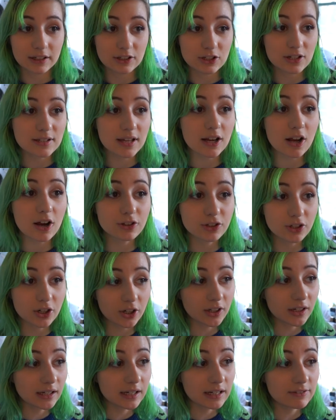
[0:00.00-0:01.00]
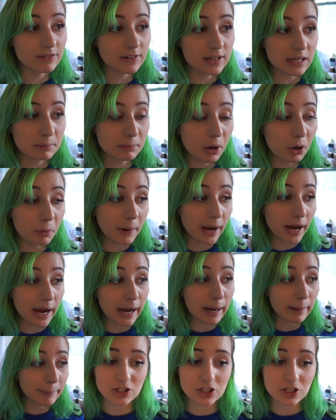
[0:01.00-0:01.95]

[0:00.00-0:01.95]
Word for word: She's like alternative emo pop.